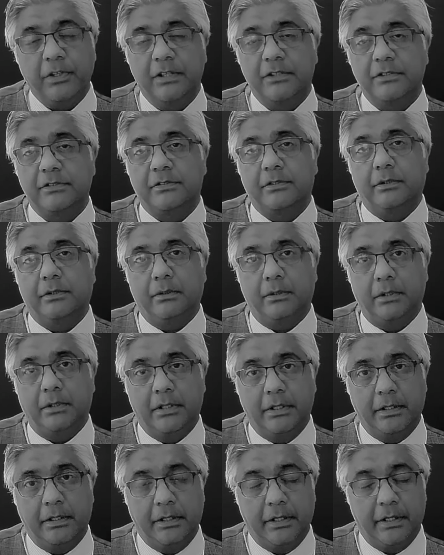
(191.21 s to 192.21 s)
is
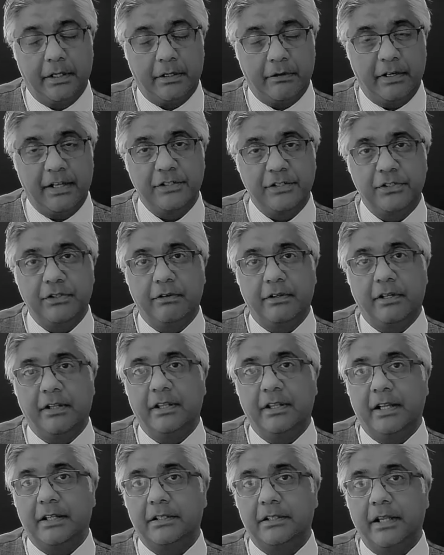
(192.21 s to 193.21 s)
a
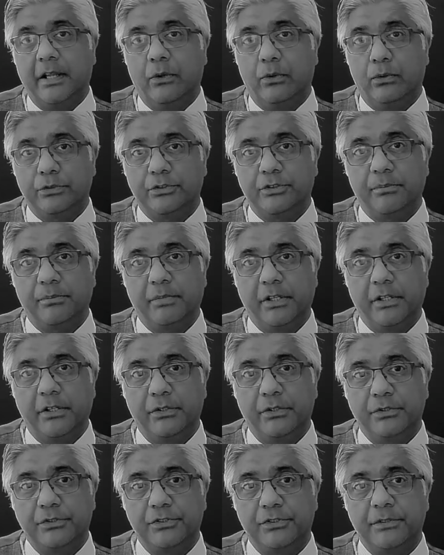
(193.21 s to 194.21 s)
criteria that can also be
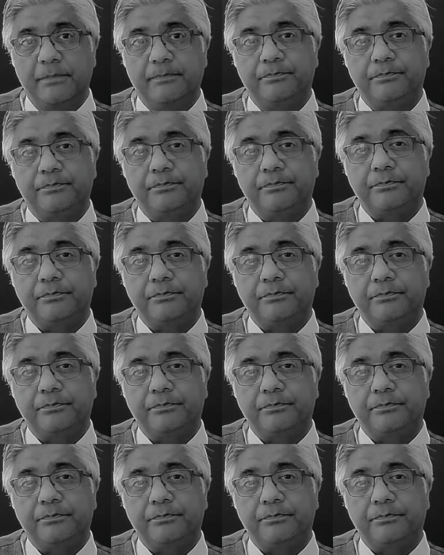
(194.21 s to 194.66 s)
used.